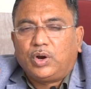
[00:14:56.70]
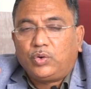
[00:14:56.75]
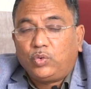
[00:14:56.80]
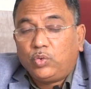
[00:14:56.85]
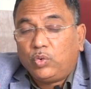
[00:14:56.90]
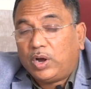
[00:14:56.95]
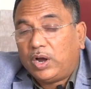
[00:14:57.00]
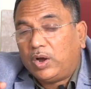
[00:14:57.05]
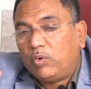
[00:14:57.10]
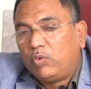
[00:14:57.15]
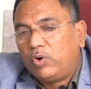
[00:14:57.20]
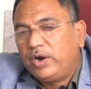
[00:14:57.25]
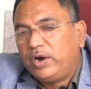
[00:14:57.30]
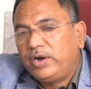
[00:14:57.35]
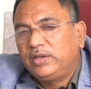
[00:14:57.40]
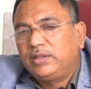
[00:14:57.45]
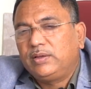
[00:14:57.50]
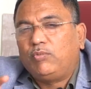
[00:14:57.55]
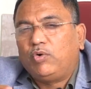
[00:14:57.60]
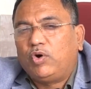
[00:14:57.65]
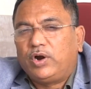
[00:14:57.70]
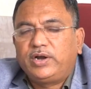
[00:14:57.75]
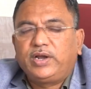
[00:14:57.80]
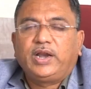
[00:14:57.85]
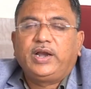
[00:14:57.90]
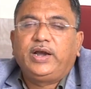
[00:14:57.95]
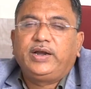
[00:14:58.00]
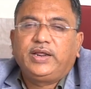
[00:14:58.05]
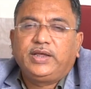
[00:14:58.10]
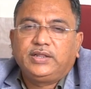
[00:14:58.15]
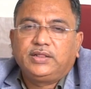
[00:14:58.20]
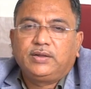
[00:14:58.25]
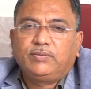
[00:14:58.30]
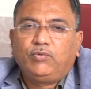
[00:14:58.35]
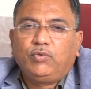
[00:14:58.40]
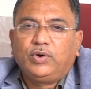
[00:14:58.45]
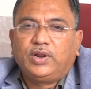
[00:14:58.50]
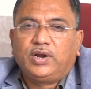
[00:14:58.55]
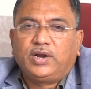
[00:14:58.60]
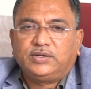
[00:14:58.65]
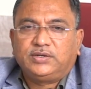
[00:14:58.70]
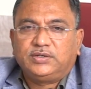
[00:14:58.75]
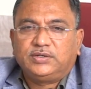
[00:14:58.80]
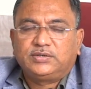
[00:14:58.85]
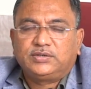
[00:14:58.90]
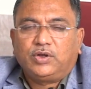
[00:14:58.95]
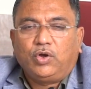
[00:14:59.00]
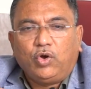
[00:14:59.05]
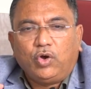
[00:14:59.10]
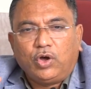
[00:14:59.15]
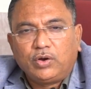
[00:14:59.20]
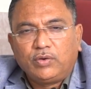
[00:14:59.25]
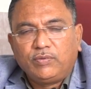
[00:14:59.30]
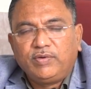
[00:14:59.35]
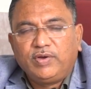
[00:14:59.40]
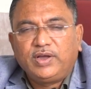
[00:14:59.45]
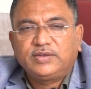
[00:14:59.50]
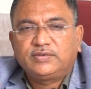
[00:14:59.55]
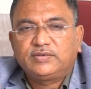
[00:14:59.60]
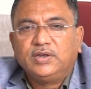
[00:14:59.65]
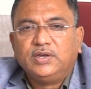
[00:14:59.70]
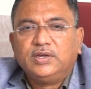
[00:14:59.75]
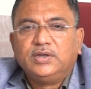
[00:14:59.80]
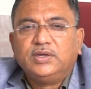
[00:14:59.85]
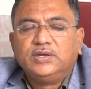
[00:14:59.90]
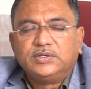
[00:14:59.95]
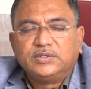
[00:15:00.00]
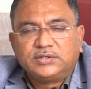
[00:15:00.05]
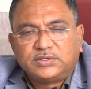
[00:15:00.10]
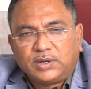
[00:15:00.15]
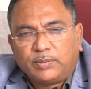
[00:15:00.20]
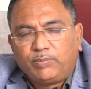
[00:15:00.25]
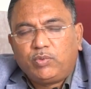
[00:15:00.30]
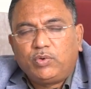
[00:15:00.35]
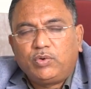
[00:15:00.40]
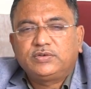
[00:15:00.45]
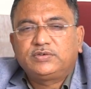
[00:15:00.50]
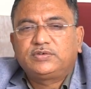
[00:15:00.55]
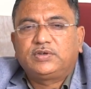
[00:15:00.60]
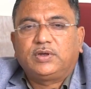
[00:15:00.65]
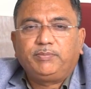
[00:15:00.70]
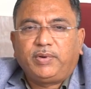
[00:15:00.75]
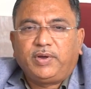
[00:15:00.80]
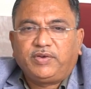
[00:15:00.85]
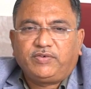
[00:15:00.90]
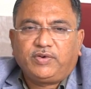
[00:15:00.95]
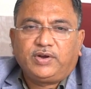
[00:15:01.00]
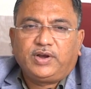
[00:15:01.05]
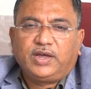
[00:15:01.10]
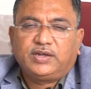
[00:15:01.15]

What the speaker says: to avoid the mortality in the food allergies, always suppose some patient